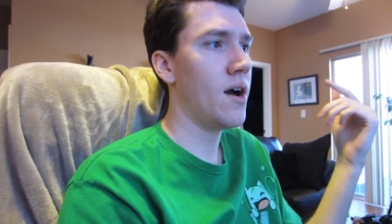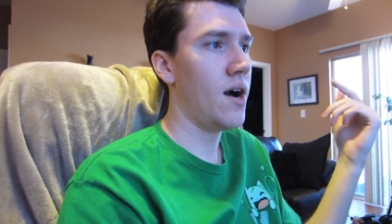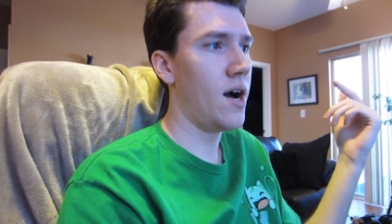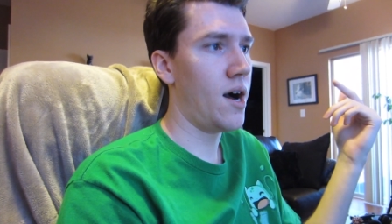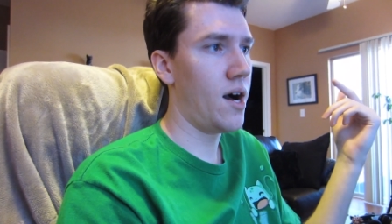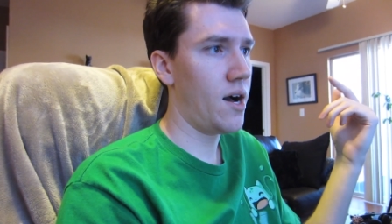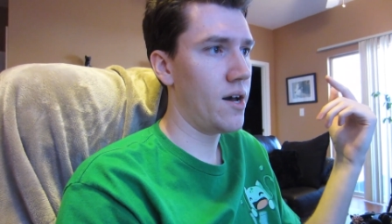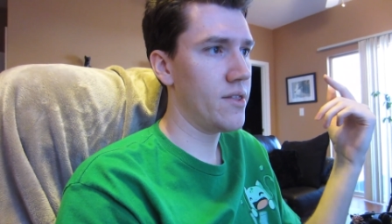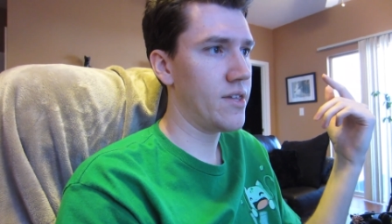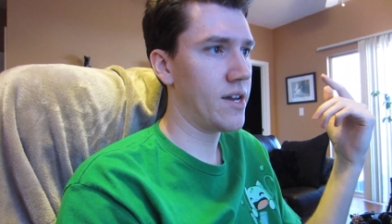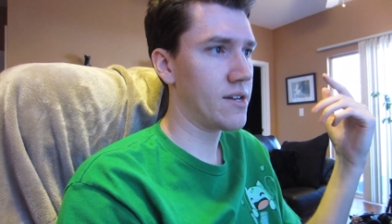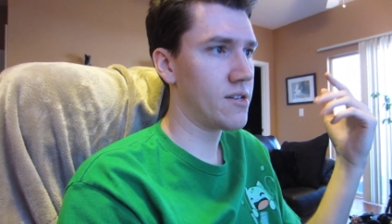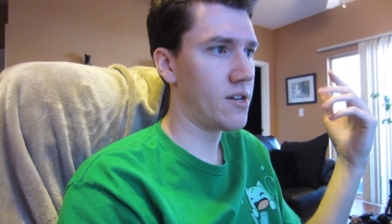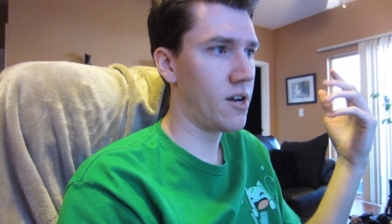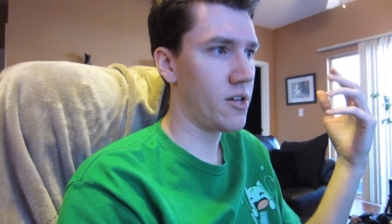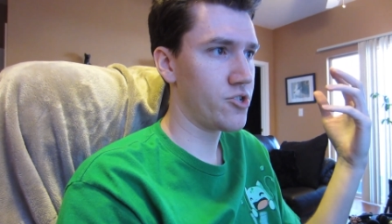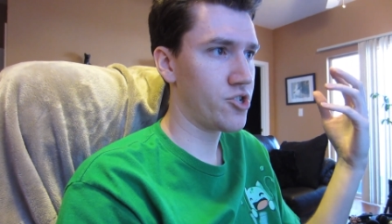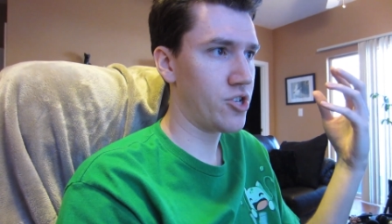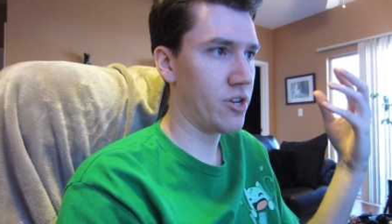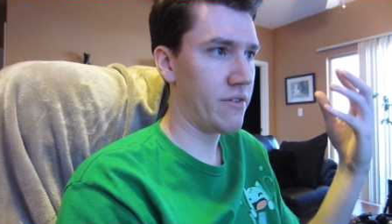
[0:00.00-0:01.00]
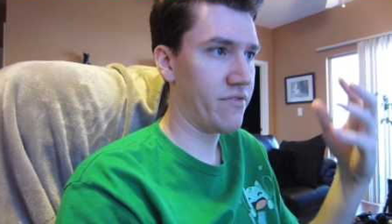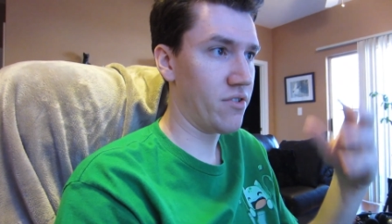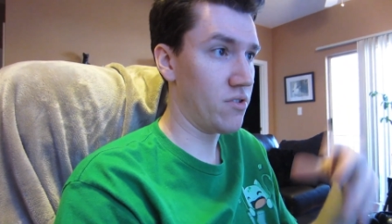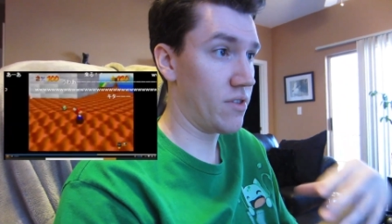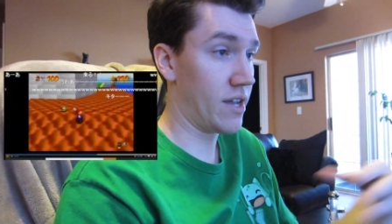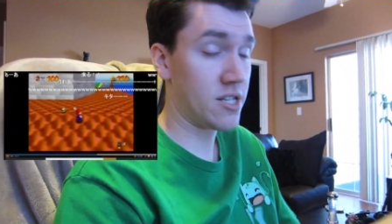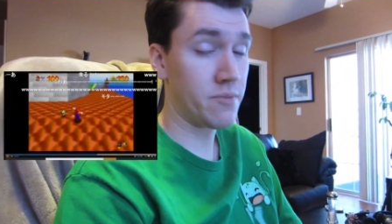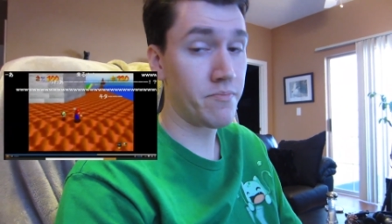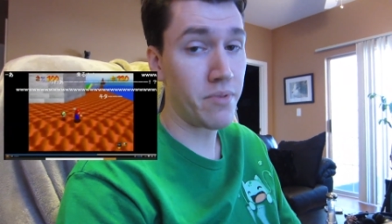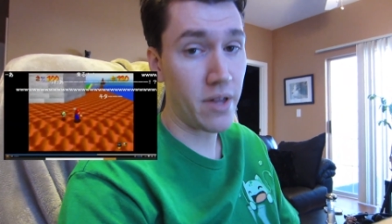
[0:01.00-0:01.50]
Uh, they acknowledged it for
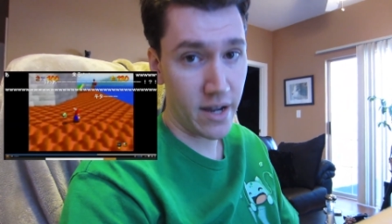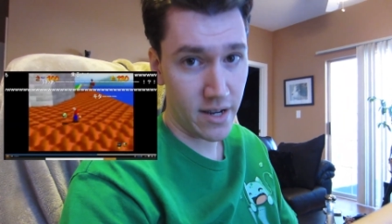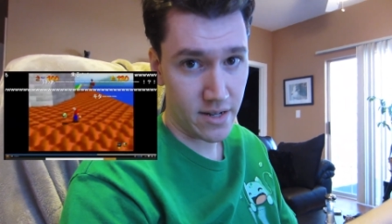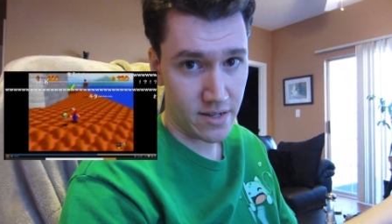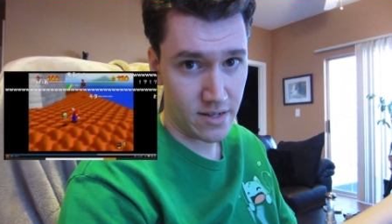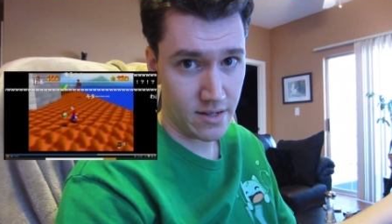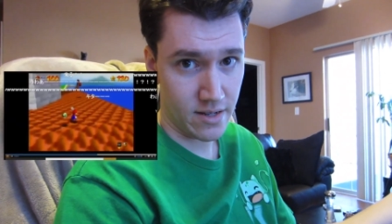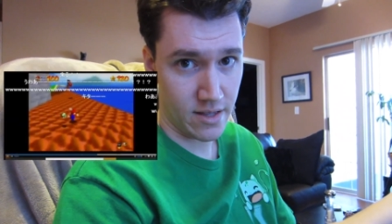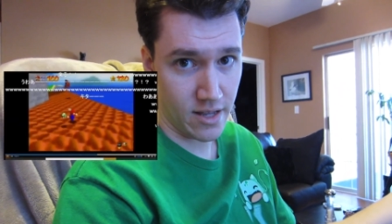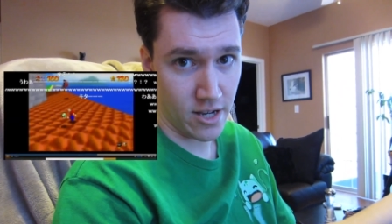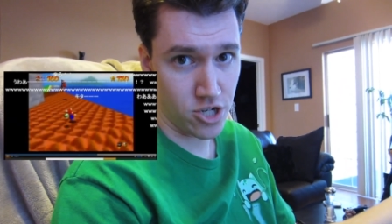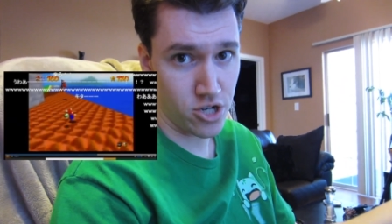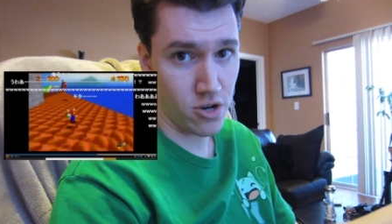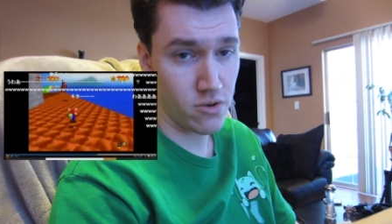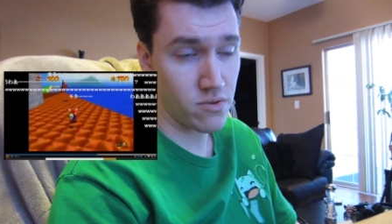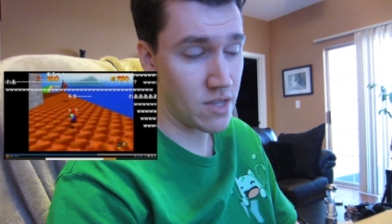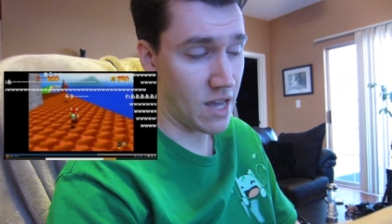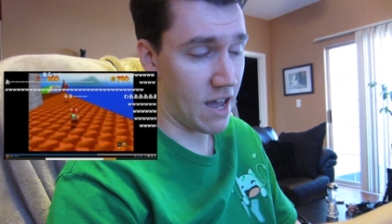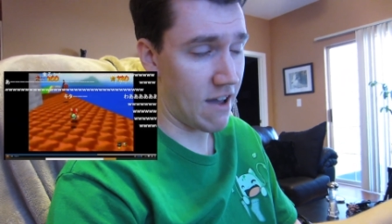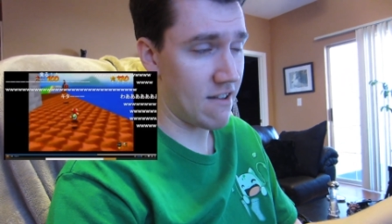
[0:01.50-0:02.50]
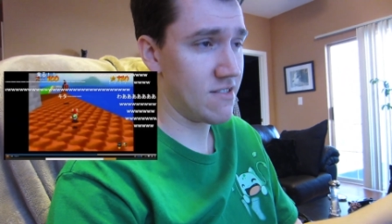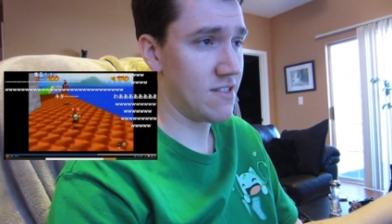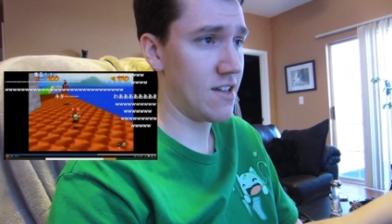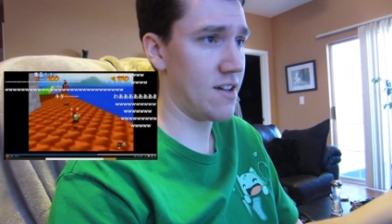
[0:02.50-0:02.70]
Let's Plays, and they showed that.